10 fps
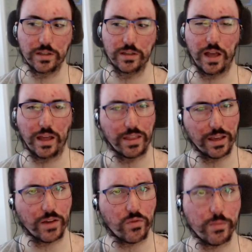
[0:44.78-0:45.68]
I
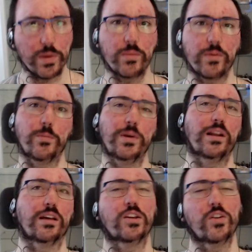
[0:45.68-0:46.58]
think I remember being
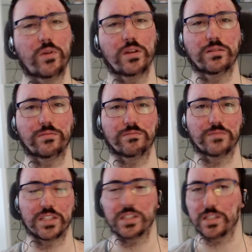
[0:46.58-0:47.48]
like, you know what,
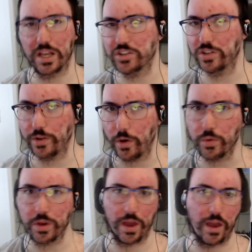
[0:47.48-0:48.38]
this is actually
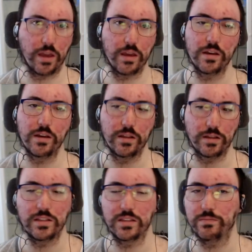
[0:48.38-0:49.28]
okay.
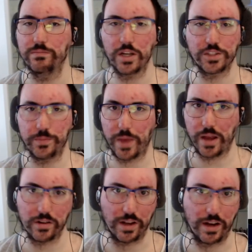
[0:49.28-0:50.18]
This is much
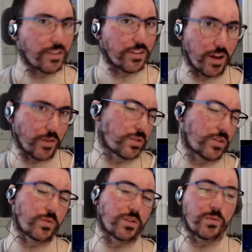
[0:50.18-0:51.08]
better than I thought it was
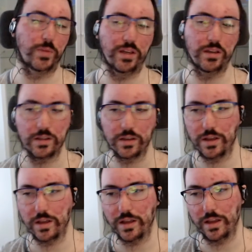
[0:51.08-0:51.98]
going to be.
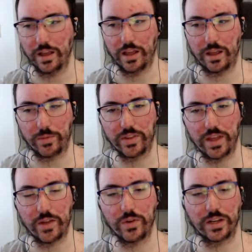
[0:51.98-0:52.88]
Uh, but
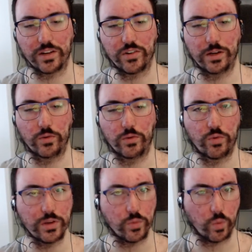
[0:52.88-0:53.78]
then when I tried to
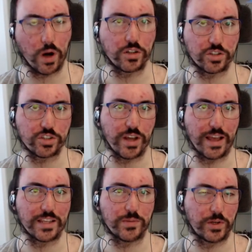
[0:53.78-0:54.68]
rewatch
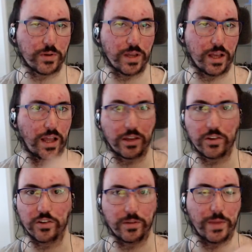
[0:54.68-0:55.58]
Hazbin Hotel, I
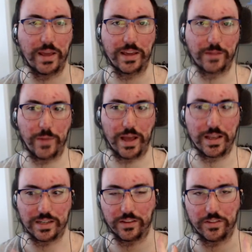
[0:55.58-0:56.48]
couldn't make it
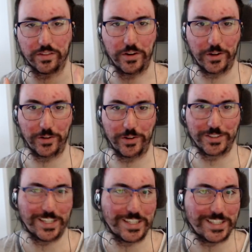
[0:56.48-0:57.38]
past like 30 or
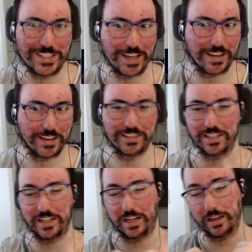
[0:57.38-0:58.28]
60 seconds.
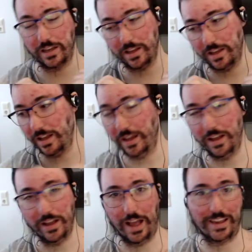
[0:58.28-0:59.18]
It's like,
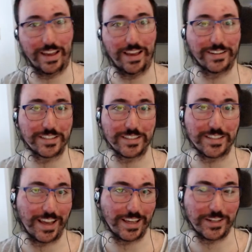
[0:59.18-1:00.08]
I can't.
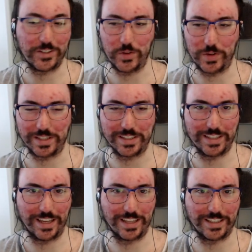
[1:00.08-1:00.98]
I can't do it.
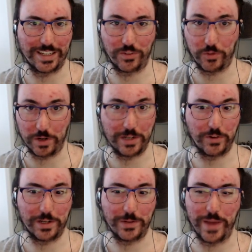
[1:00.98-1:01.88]
It's like really,
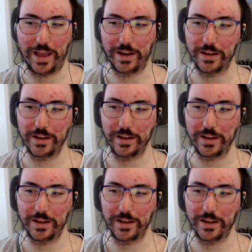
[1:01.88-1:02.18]
really bad.